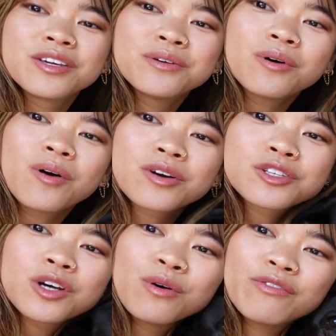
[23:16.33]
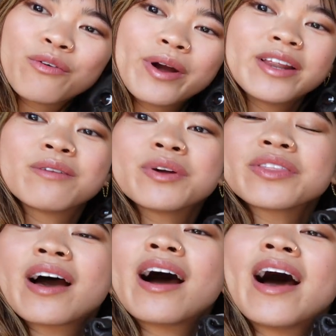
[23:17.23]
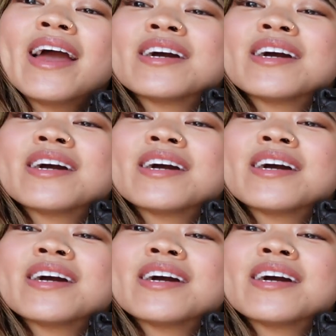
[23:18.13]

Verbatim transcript: You are so avoidant with the eye